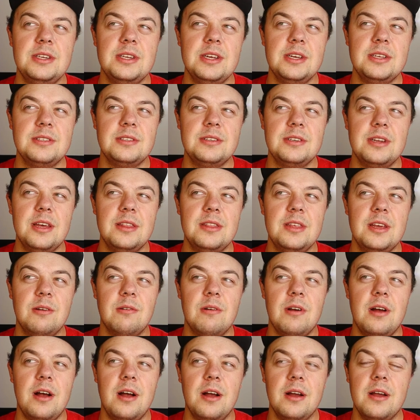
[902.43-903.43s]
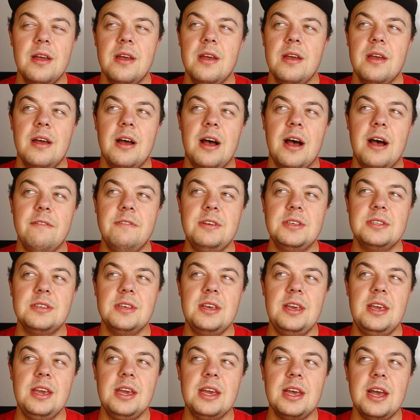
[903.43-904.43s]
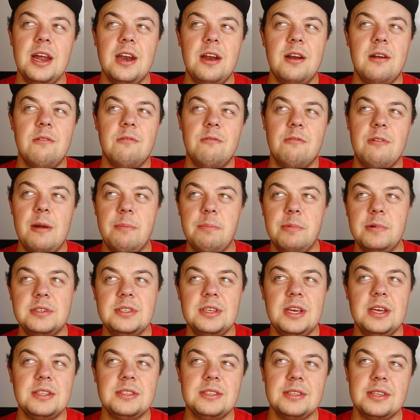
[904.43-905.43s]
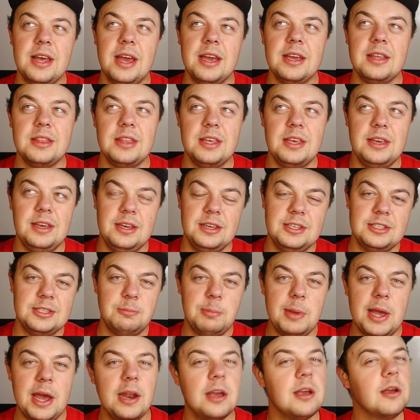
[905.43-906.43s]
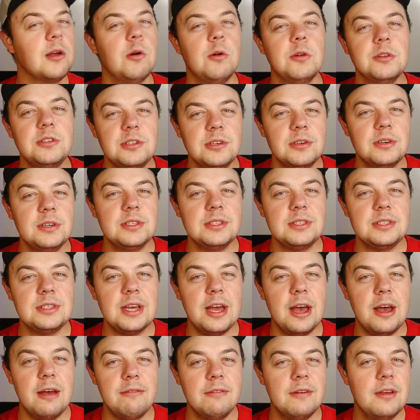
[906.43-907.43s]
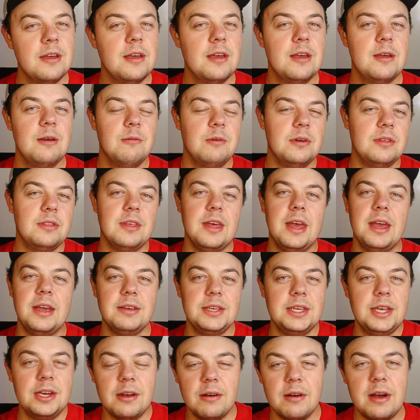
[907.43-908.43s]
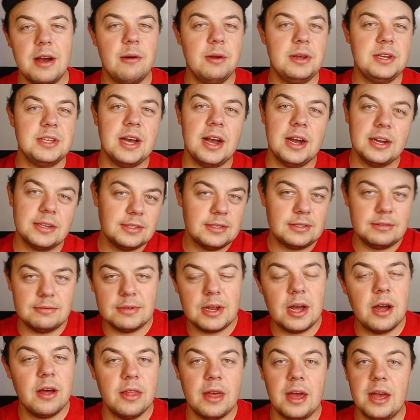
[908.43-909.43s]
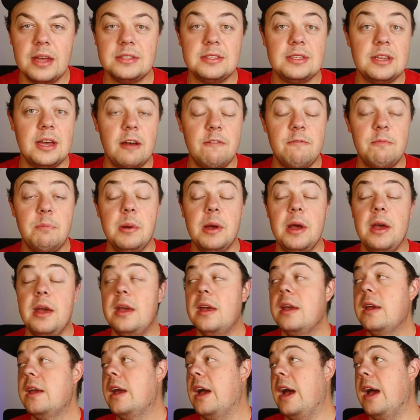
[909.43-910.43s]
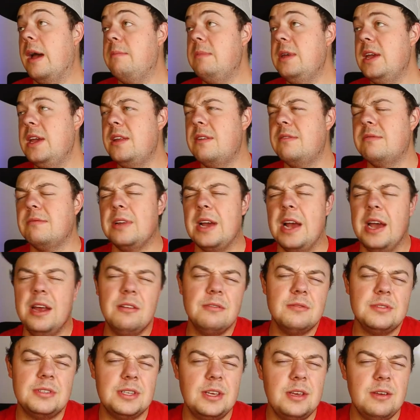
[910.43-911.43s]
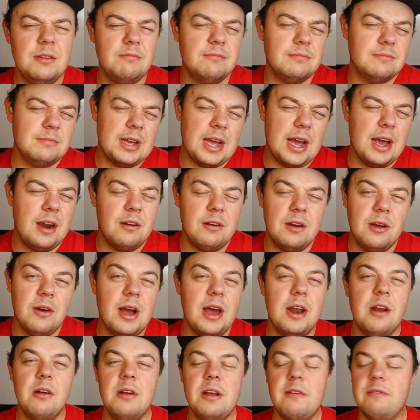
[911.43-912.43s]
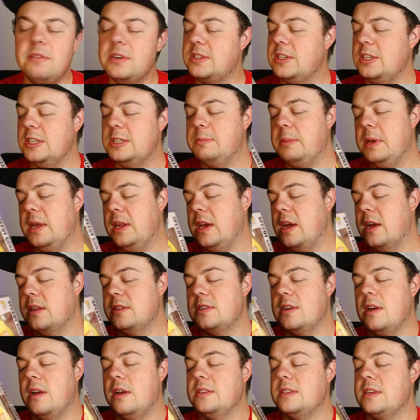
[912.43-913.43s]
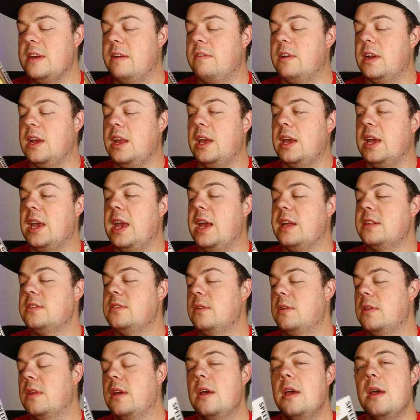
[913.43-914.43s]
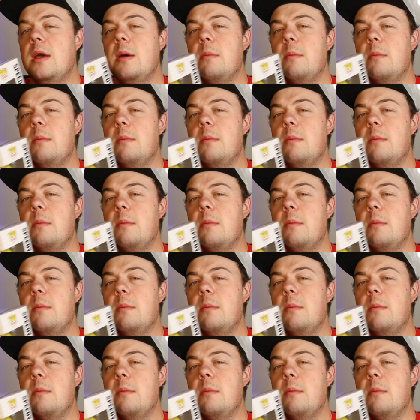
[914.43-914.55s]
He does nothing wrong. Obviously, he kind of represents like the Hispanic culture and stuff with like, you know, how he talks and all that stuff. But I mean, I don't see, I don't know, I don't ever see Speedy Gonzalez ever getting canceled.